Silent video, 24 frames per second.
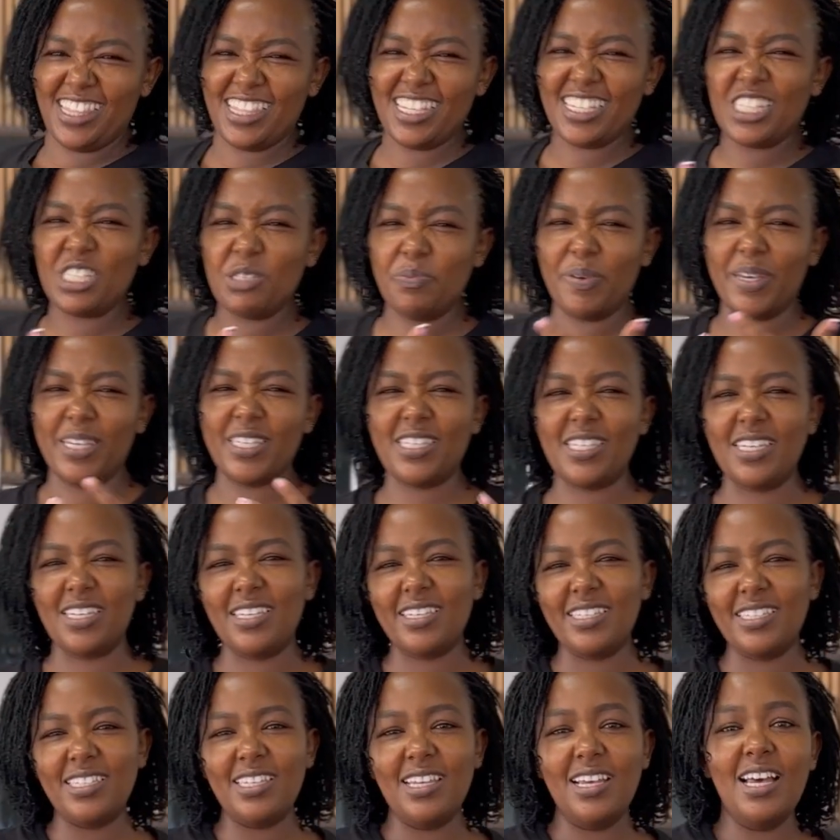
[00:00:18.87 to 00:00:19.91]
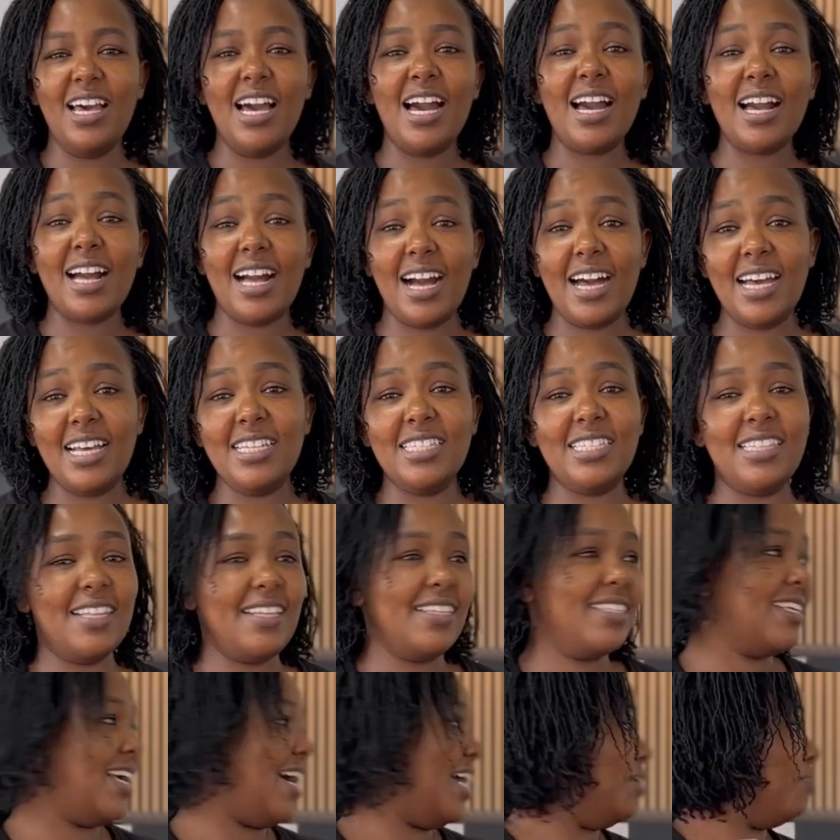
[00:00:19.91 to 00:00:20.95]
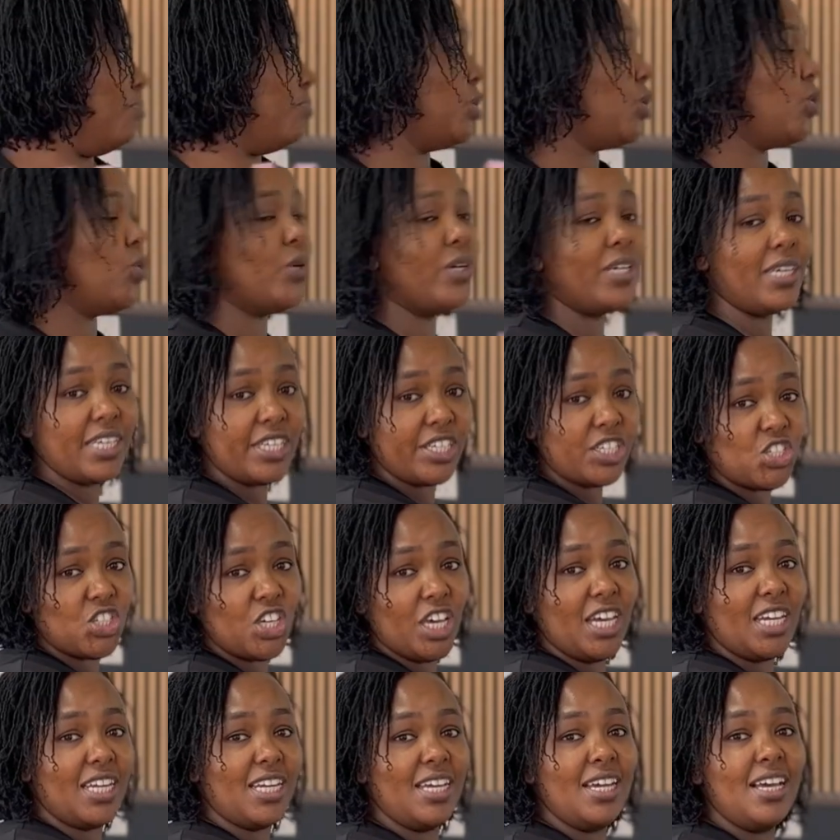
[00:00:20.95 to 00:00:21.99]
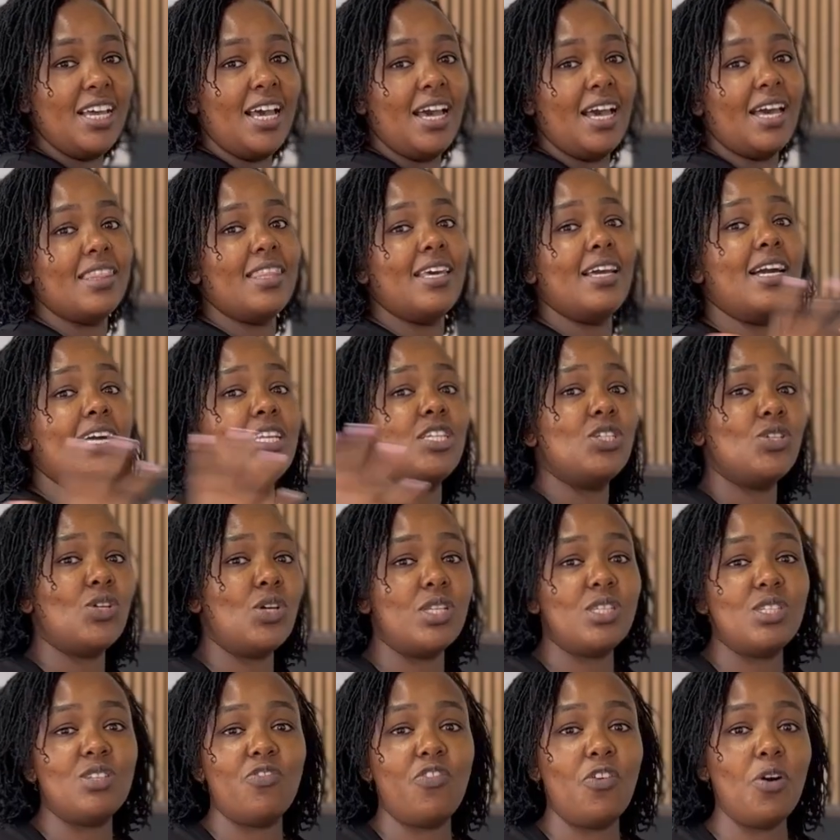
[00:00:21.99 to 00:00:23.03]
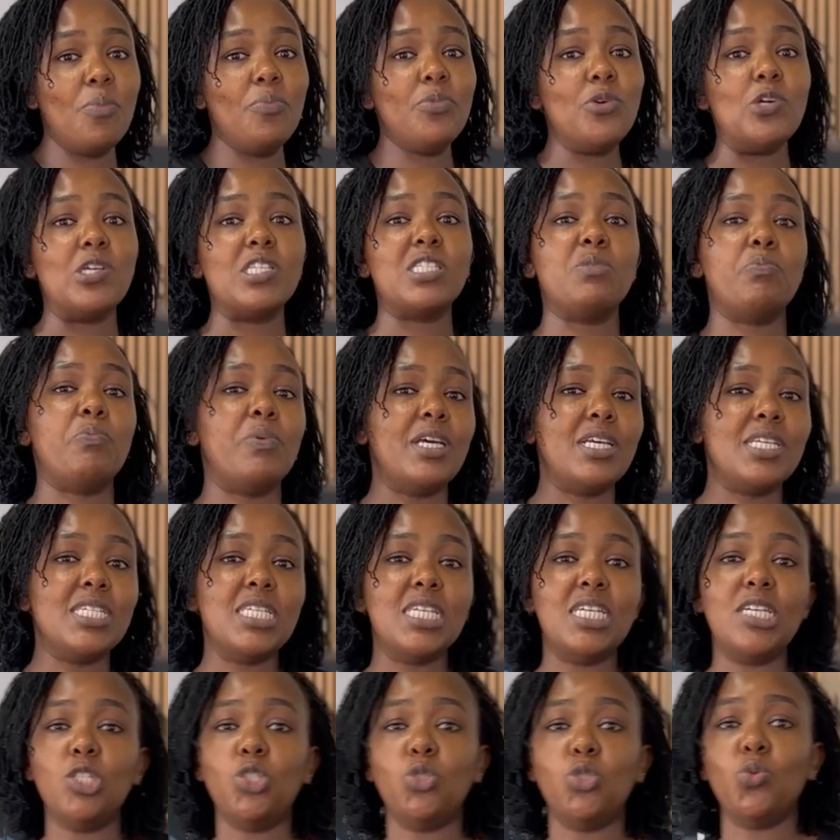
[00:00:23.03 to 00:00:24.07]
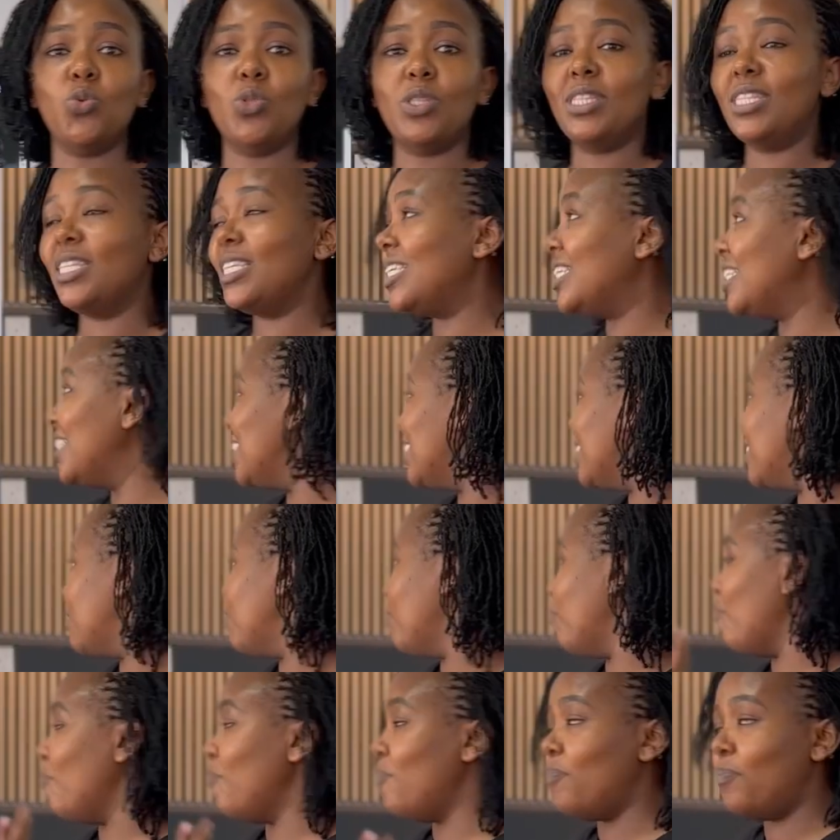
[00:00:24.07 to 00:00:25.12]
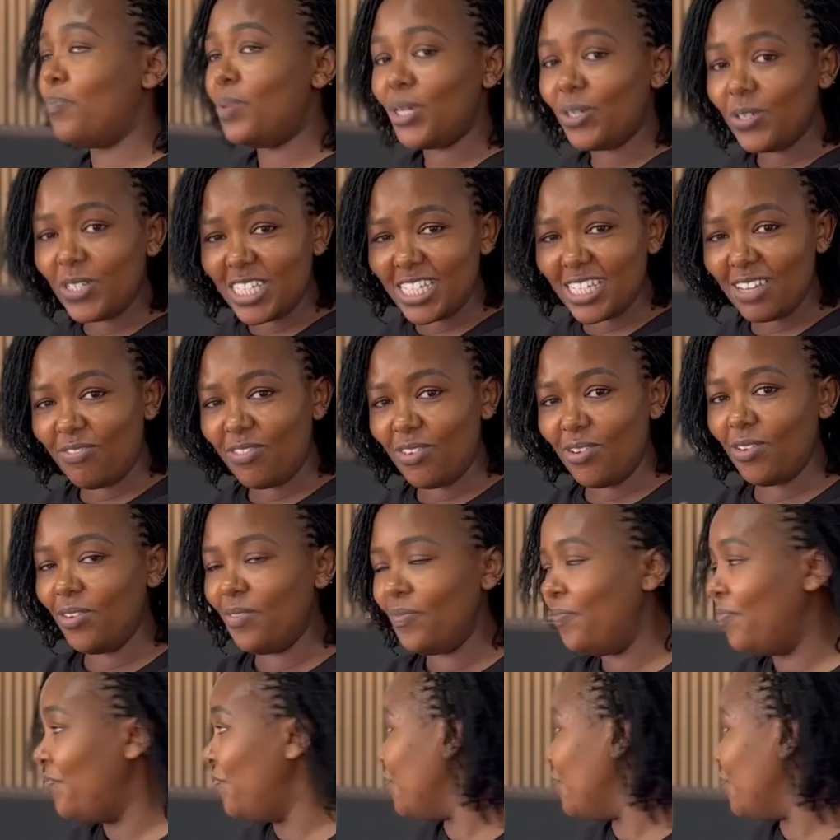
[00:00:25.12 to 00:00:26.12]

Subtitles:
this space is? Guys, this can be your kitchen. They can transform your space into this beautiful.